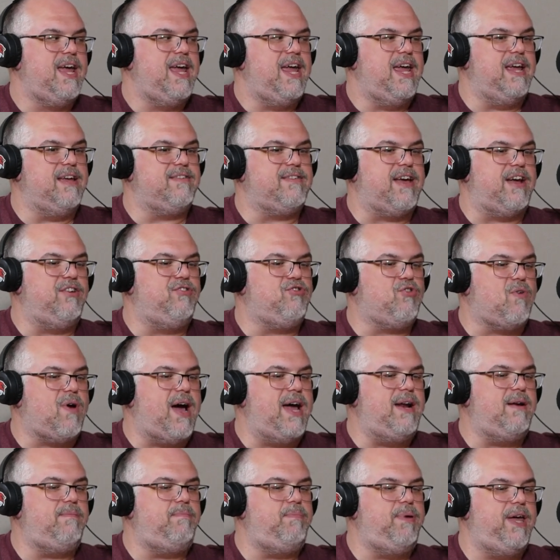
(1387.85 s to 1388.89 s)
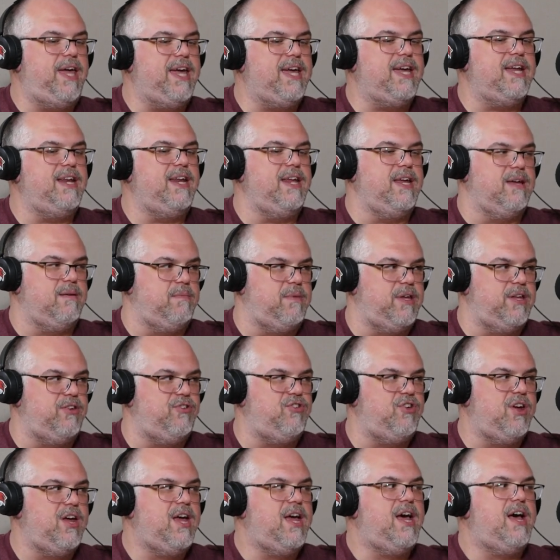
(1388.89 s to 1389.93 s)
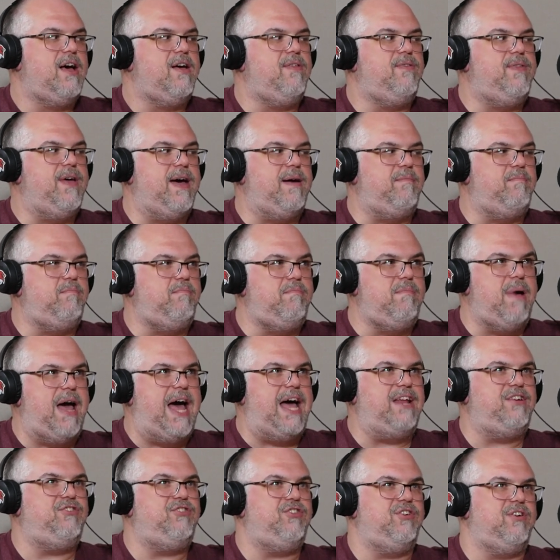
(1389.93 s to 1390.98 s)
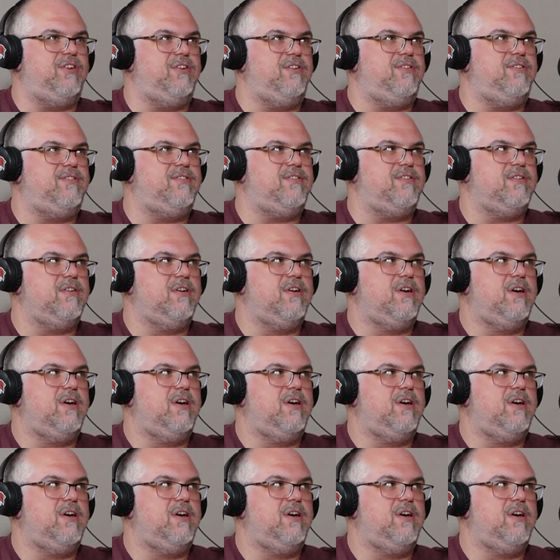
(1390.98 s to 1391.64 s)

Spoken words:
is I try to pick an image that matches